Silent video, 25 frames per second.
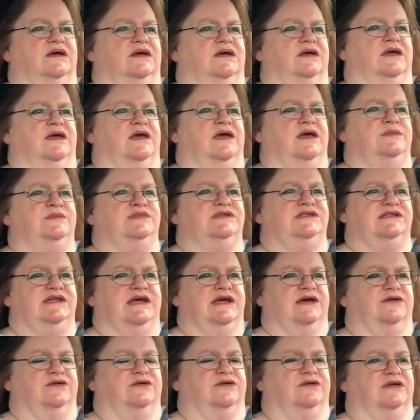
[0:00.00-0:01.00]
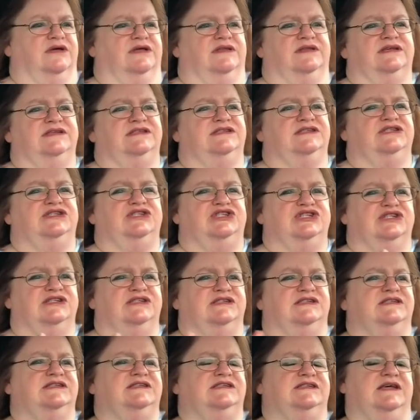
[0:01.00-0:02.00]
it came standard, and this is
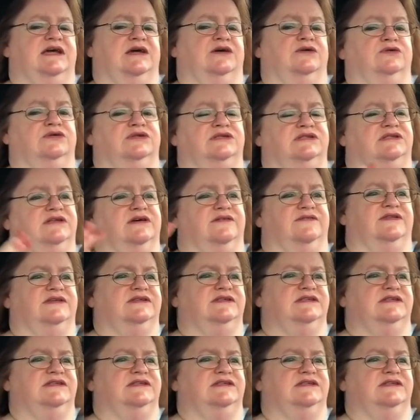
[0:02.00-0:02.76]
just the standard stuff.